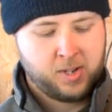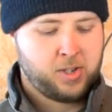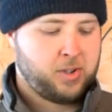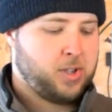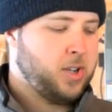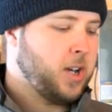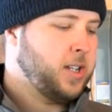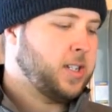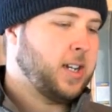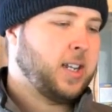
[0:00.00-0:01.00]
So it's
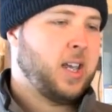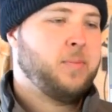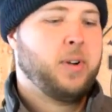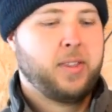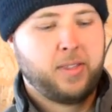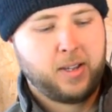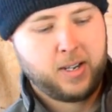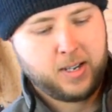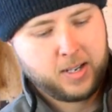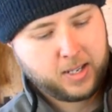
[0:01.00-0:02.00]
nice that it came with
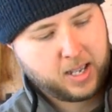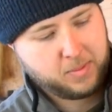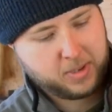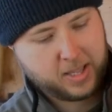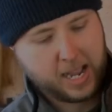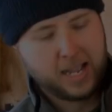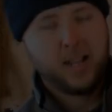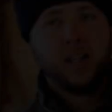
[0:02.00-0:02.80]
that.